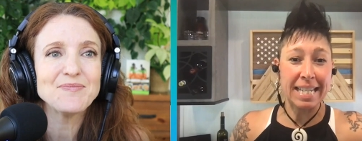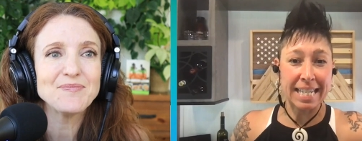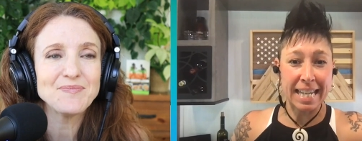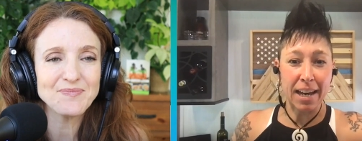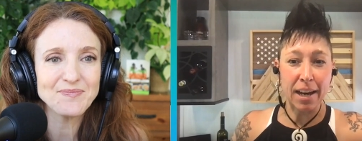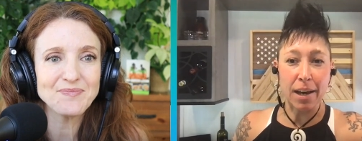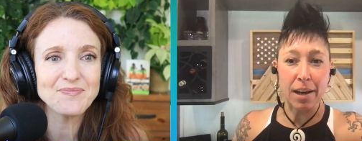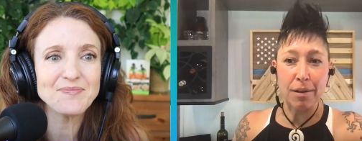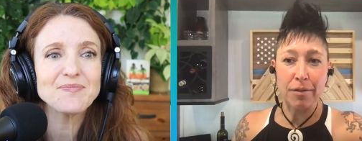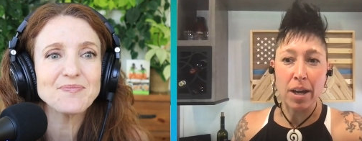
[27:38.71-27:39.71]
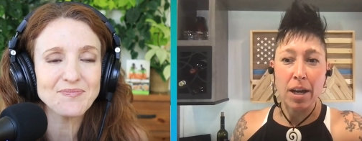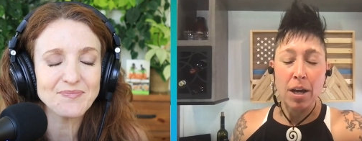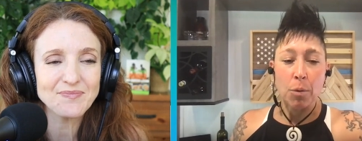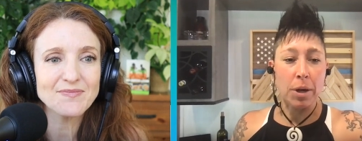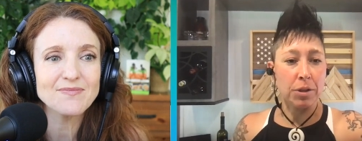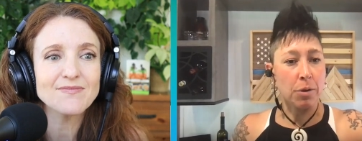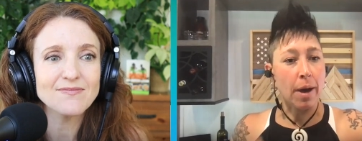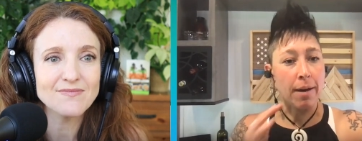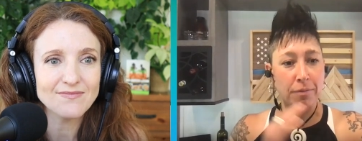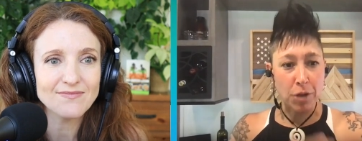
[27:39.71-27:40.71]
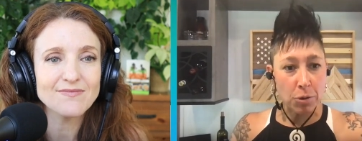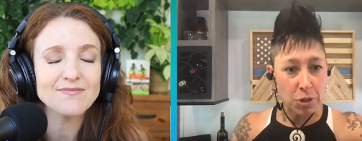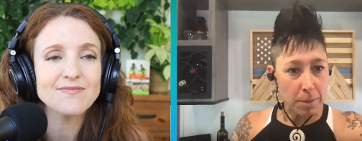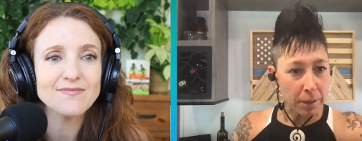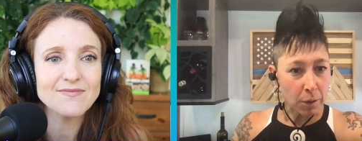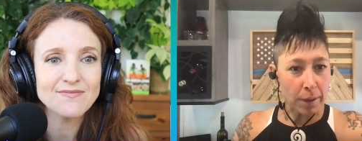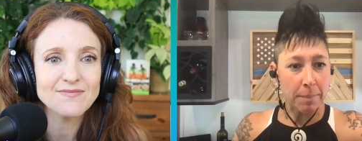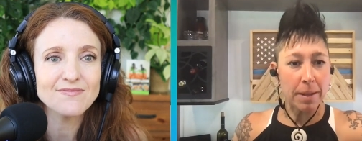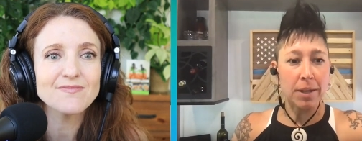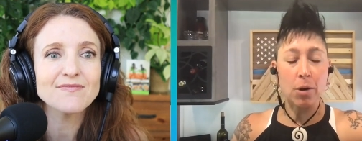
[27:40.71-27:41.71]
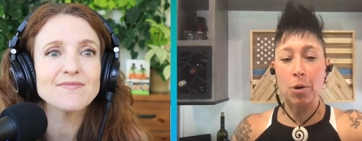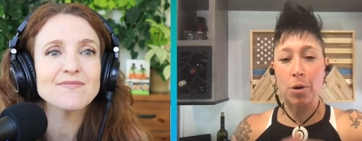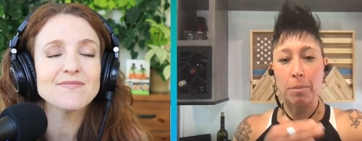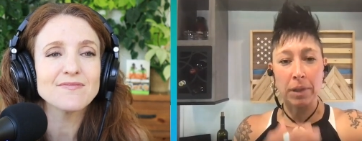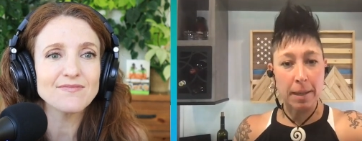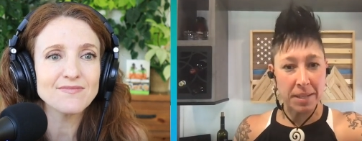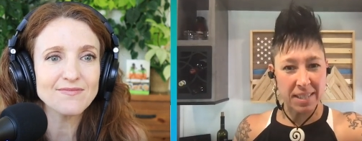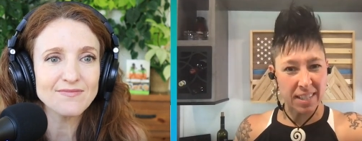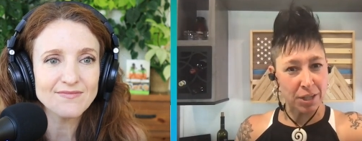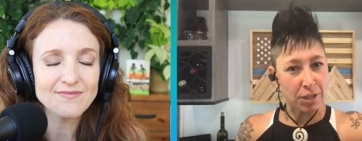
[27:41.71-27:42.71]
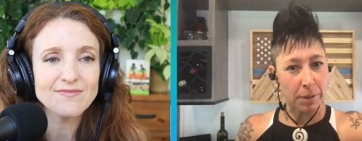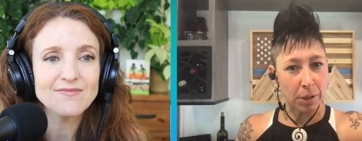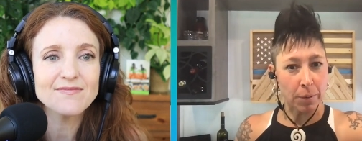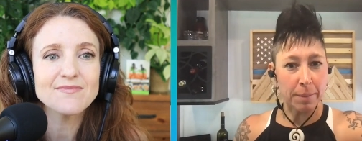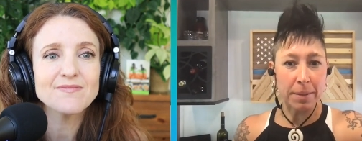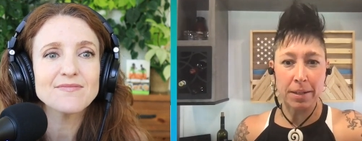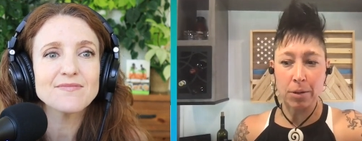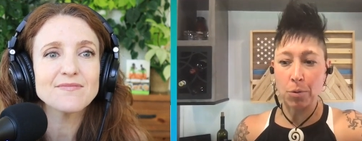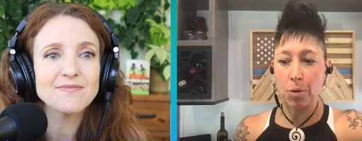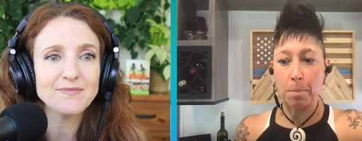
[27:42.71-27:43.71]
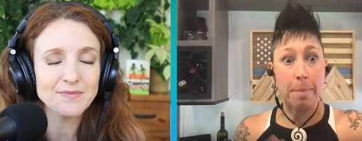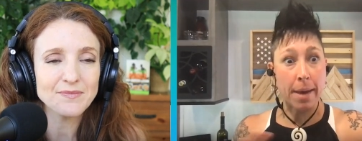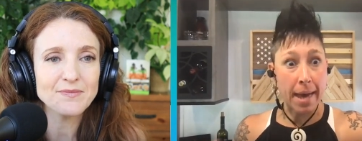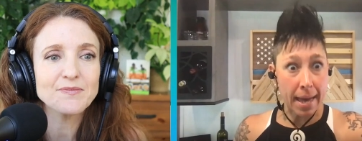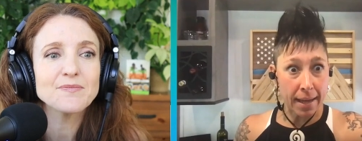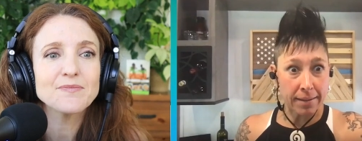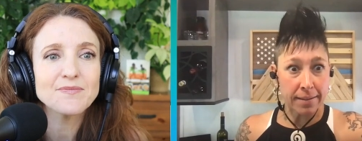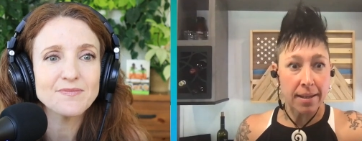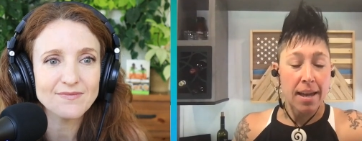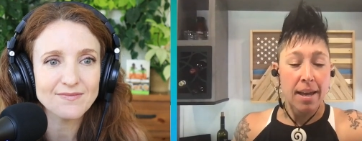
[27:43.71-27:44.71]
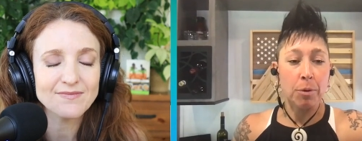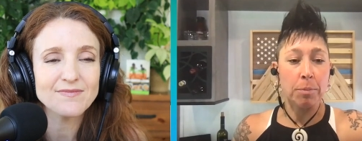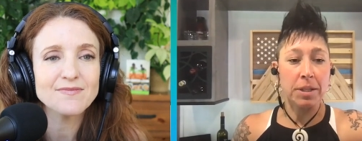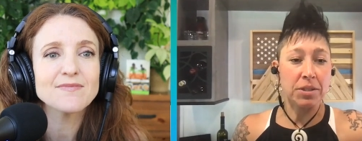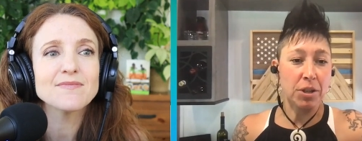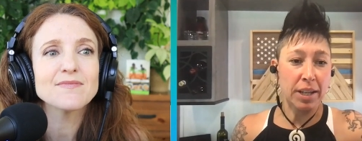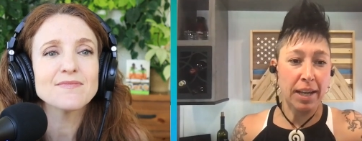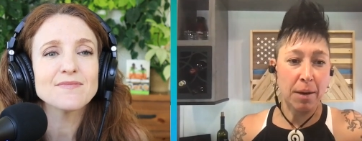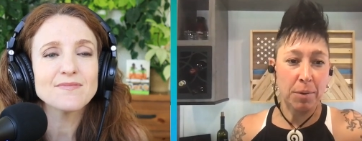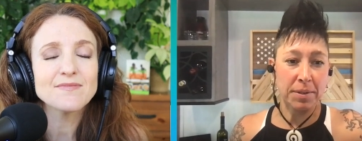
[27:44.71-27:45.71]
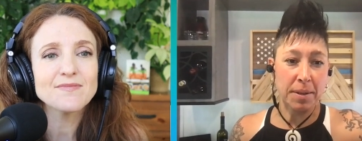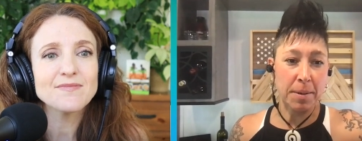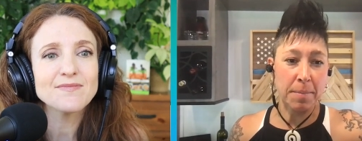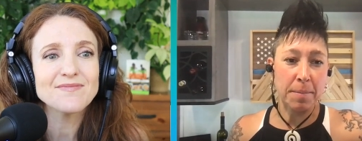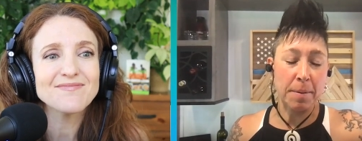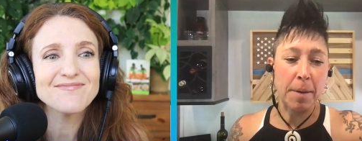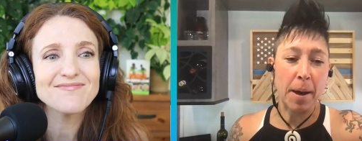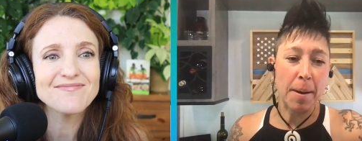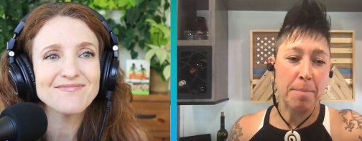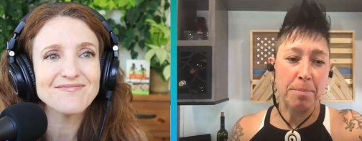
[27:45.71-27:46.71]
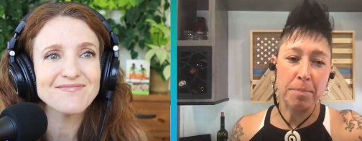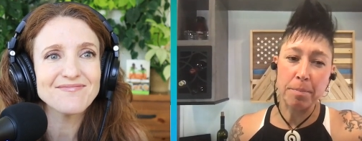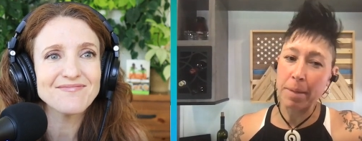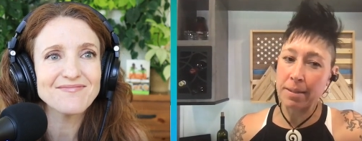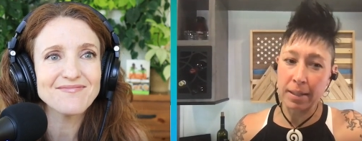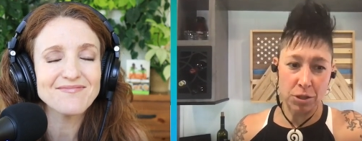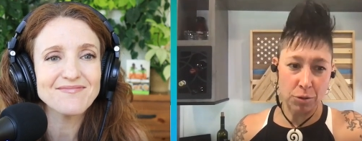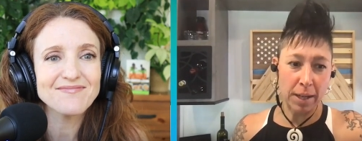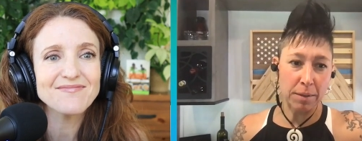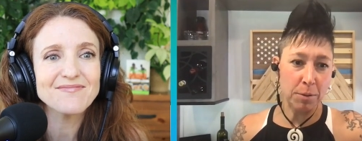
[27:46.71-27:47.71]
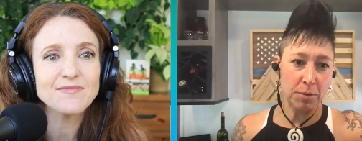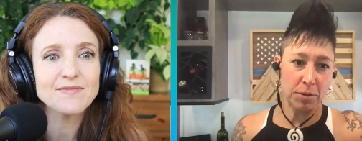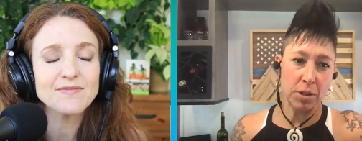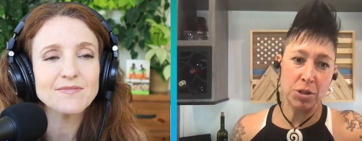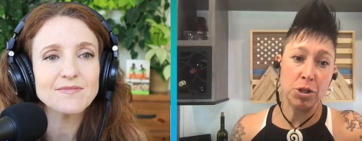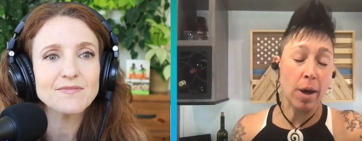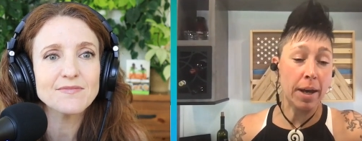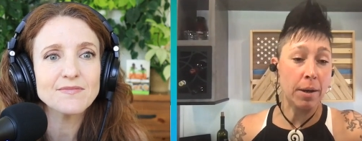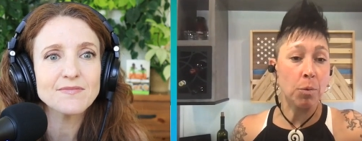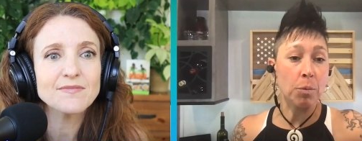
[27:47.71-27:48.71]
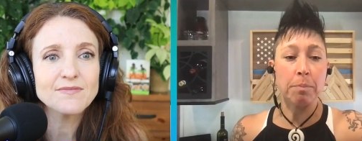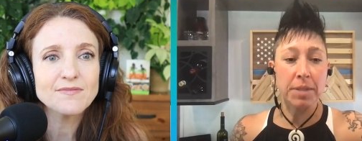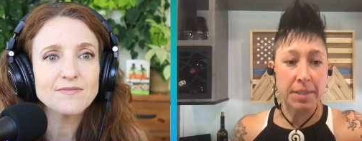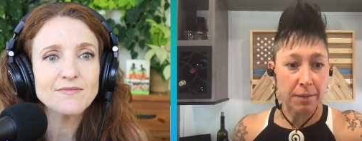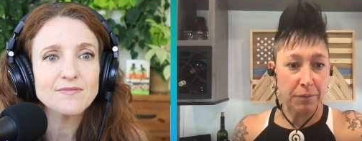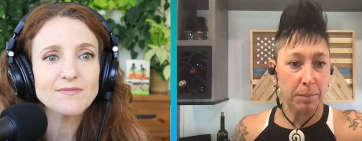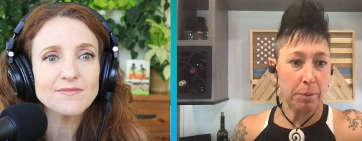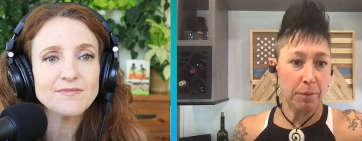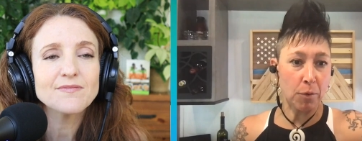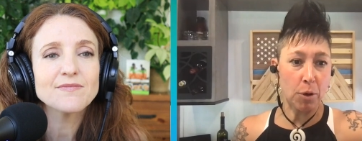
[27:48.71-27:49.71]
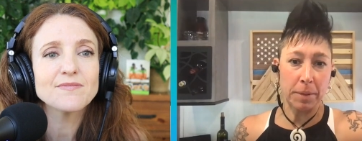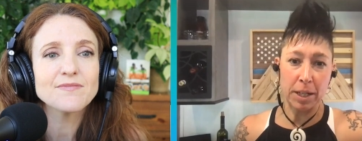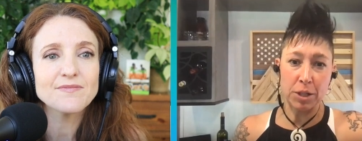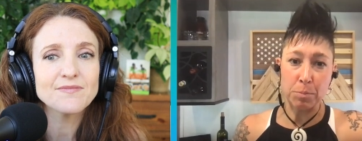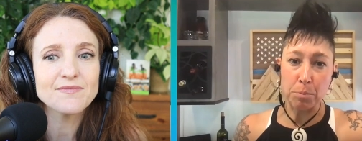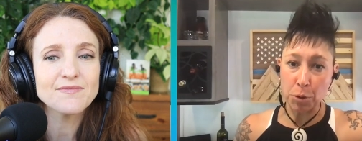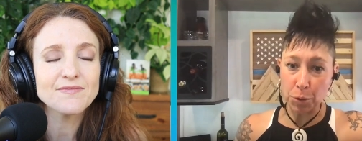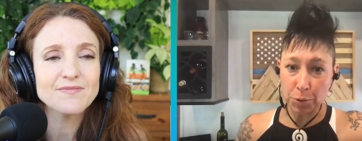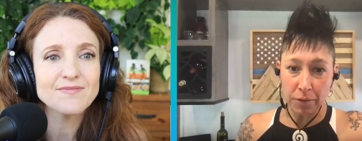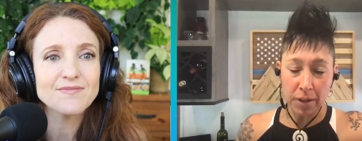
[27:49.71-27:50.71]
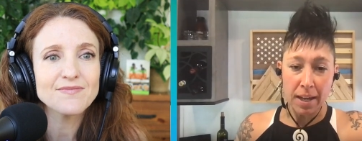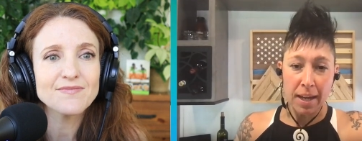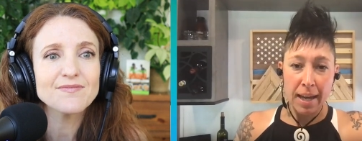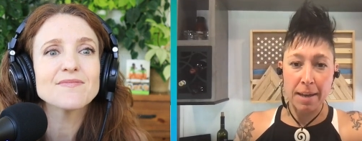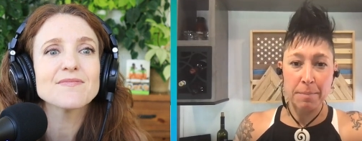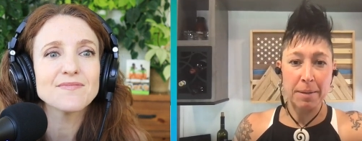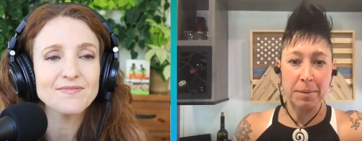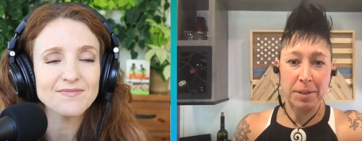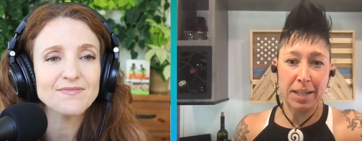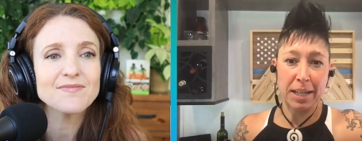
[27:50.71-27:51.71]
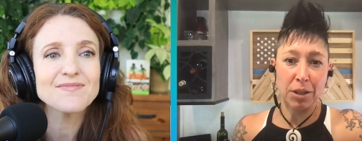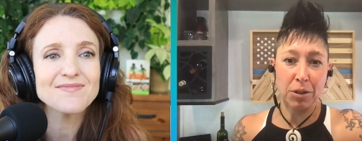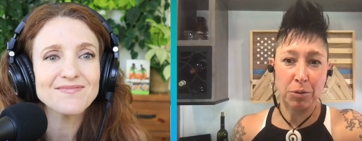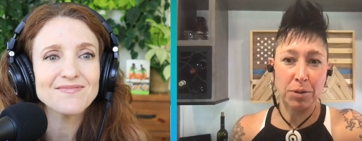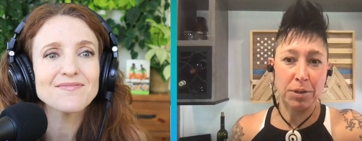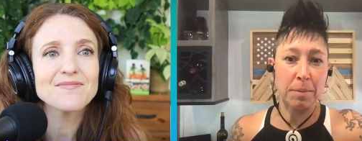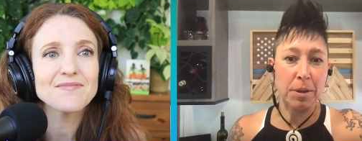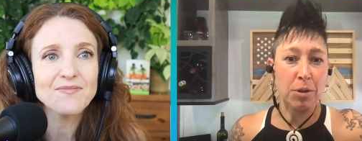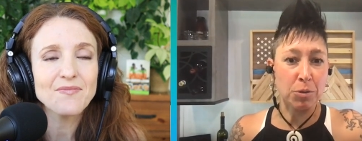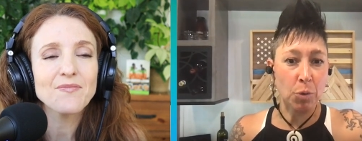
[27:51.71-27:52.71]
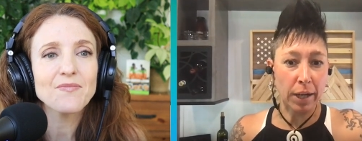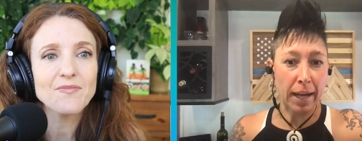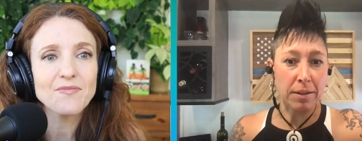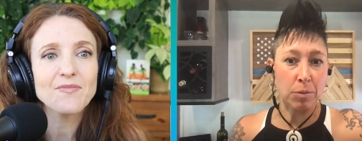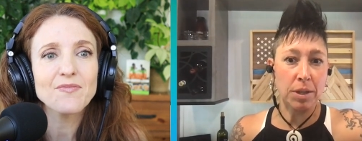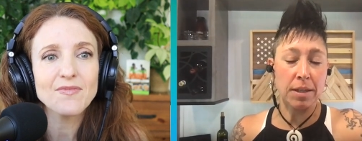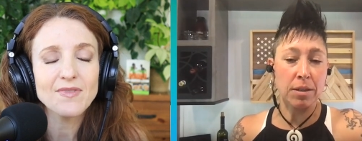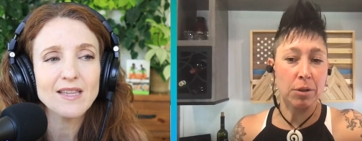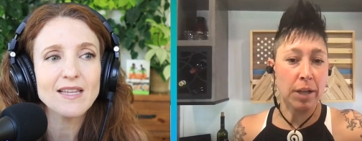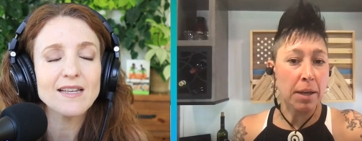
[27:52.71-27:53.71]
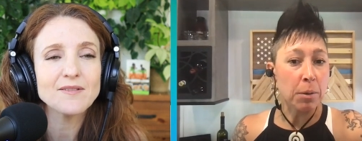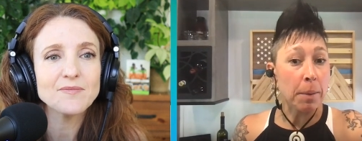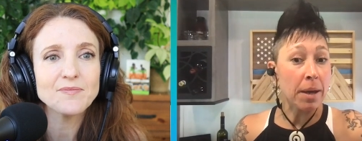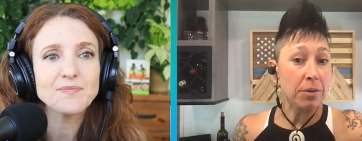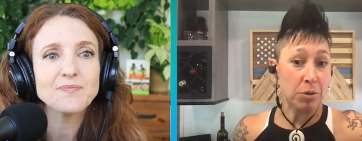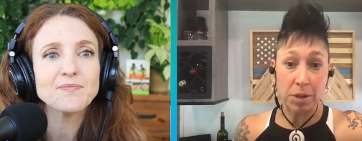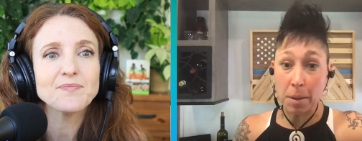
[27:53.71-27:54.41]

Speaker 1: idea of whether you have no gym equipment or limited gym equipment or bands We'll be starting out with some um, basic strength moves so that you know how to safely perform each move and be able to take you through some of those workouts with either kettlebells or